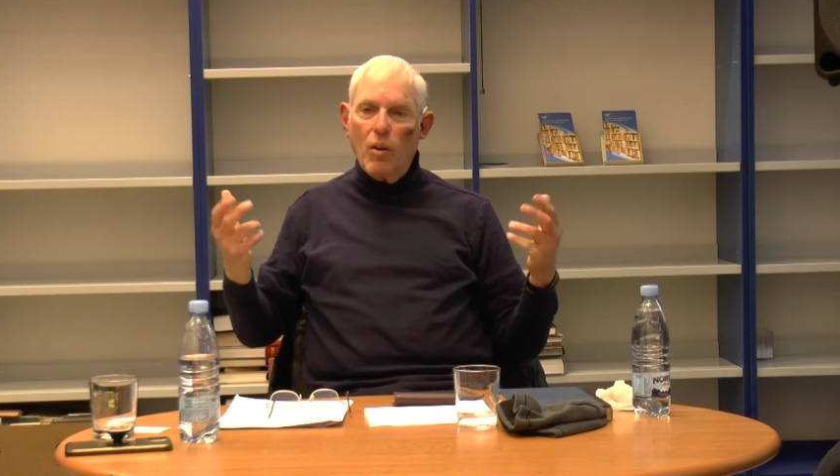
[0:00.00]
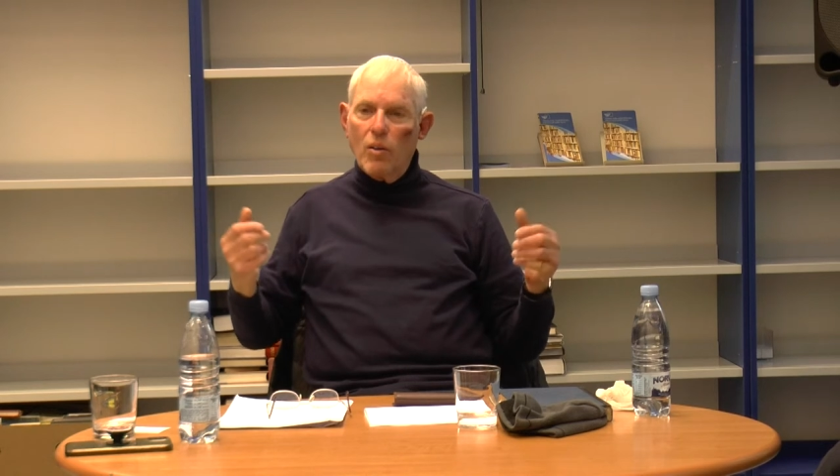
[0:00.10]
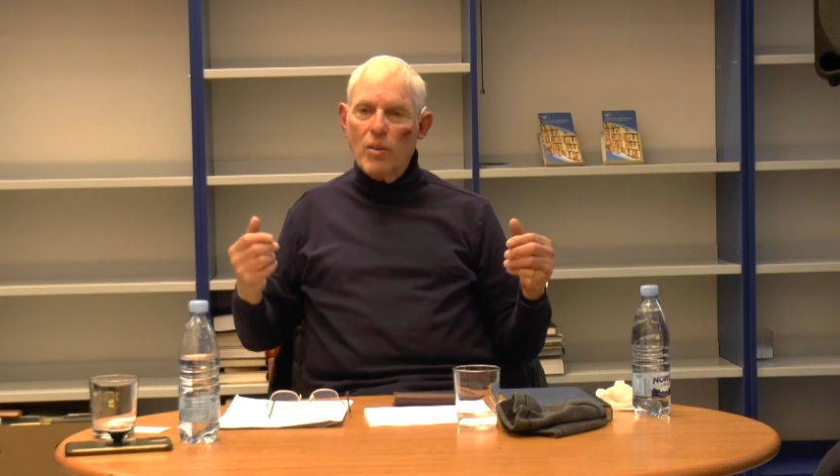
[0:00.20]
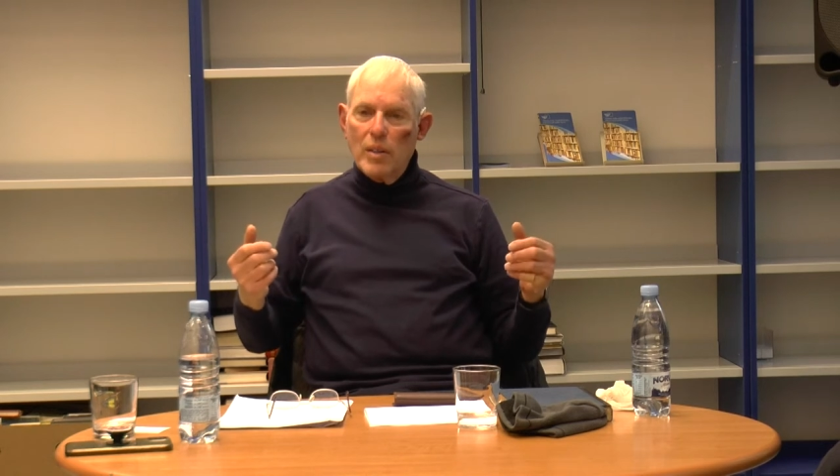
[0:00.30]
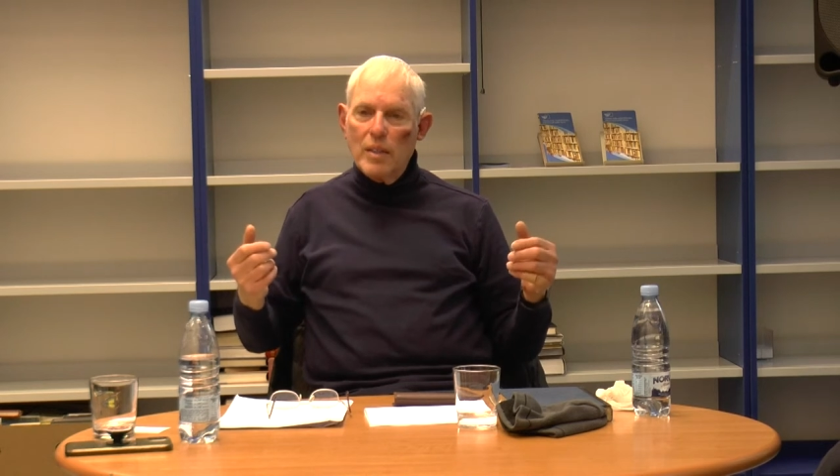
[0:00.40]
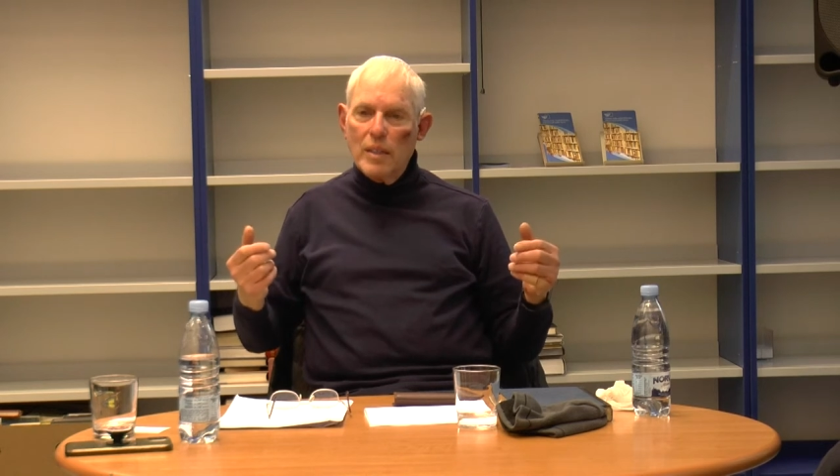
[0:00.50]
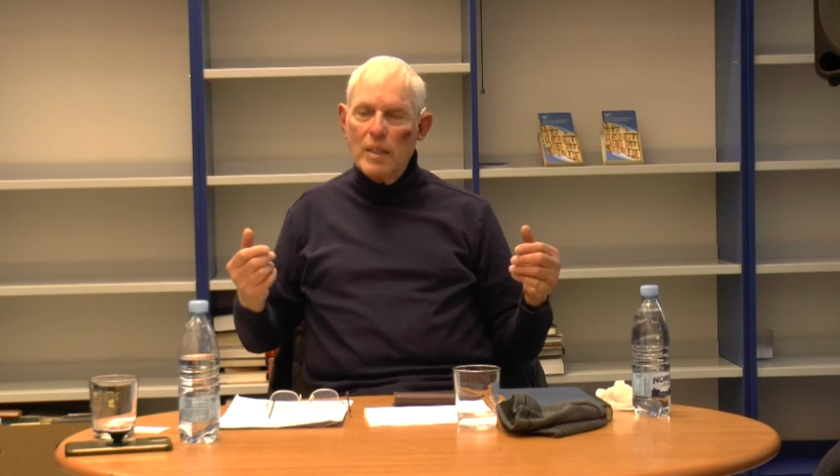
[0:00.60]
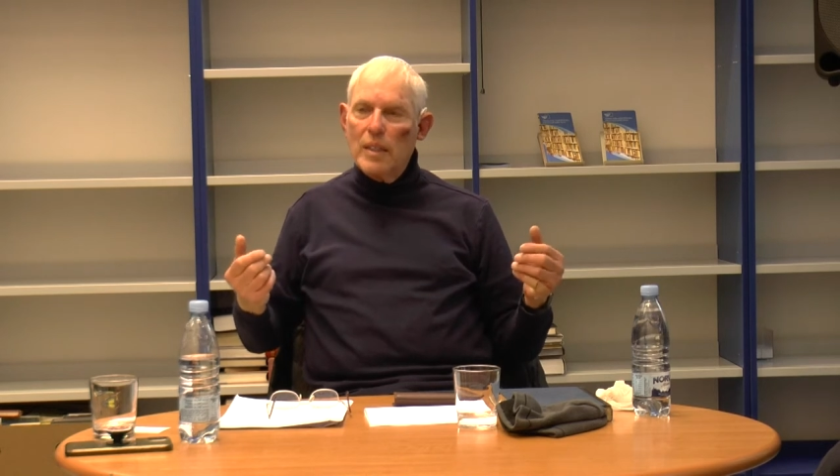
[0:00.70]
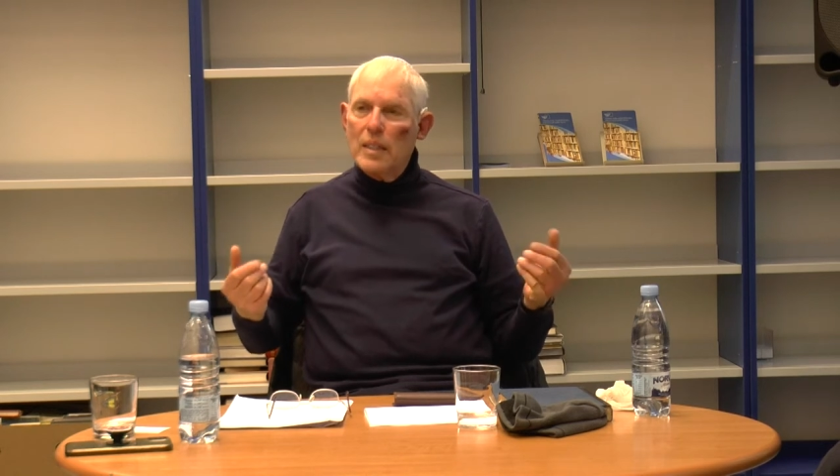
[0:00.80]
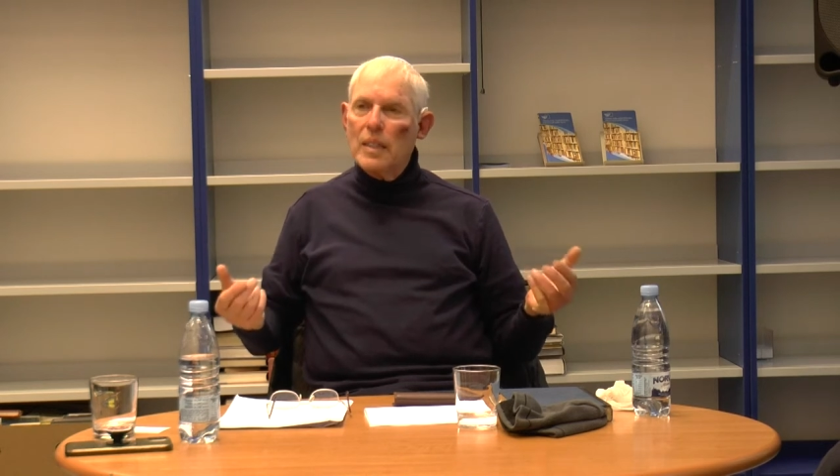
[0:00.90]
So,
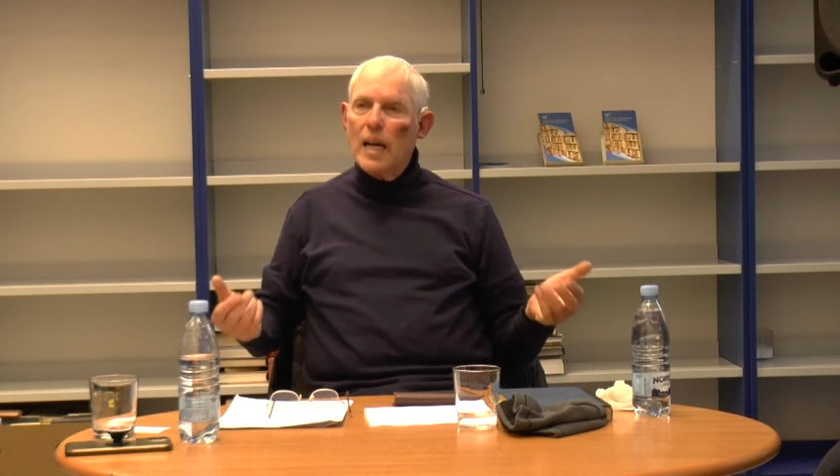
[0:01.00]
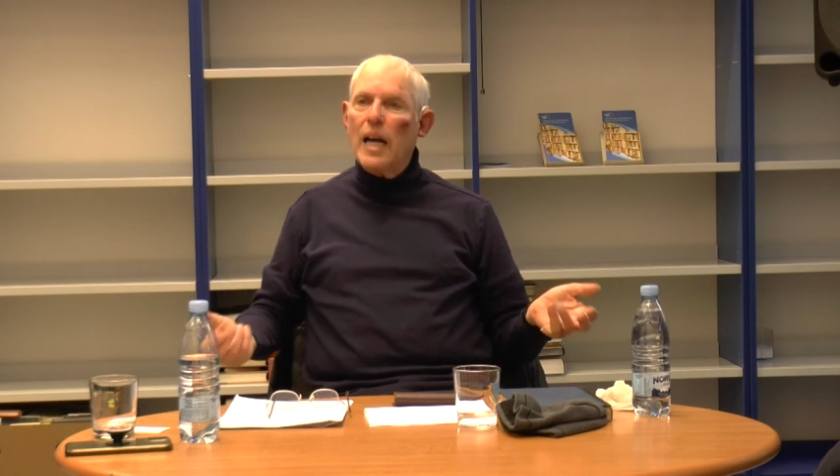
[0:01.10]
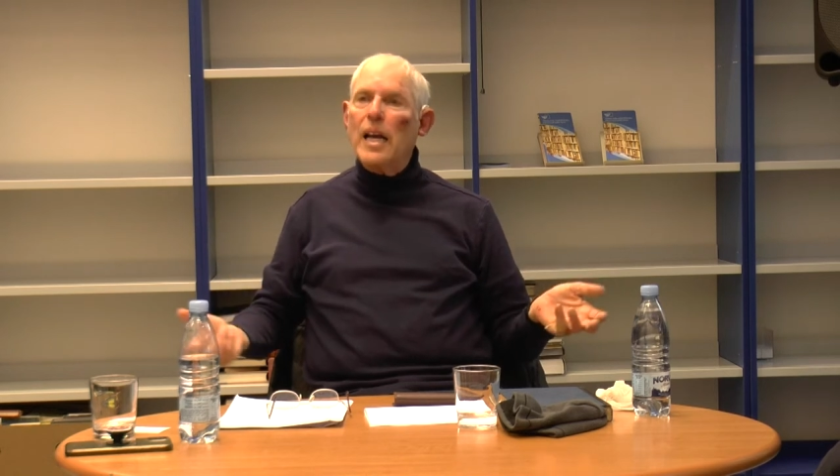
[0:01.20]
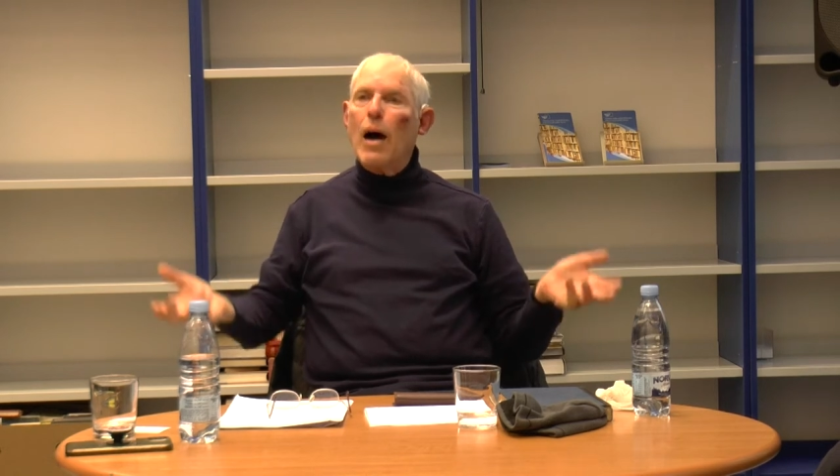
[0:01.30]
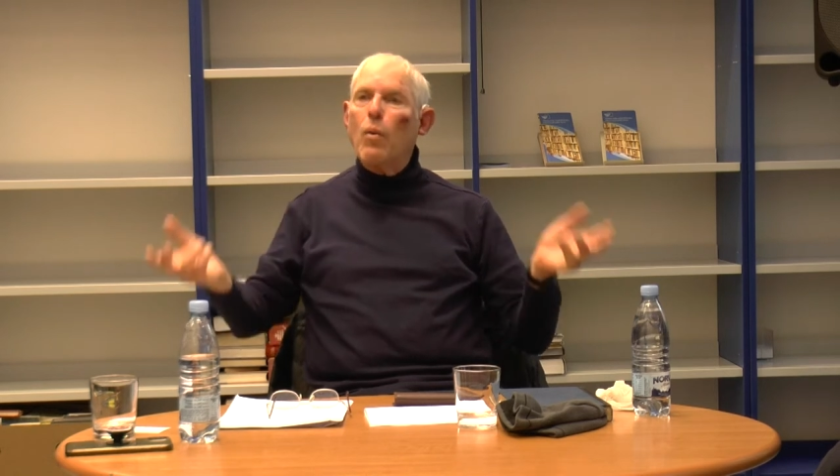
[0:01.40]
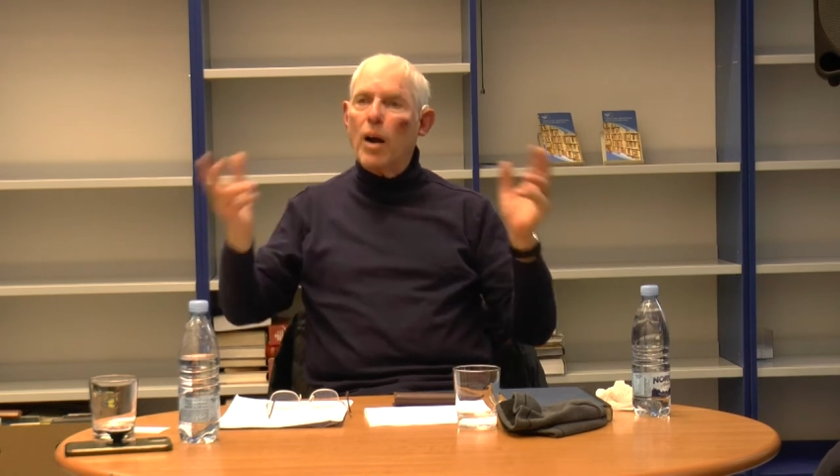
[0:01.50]
I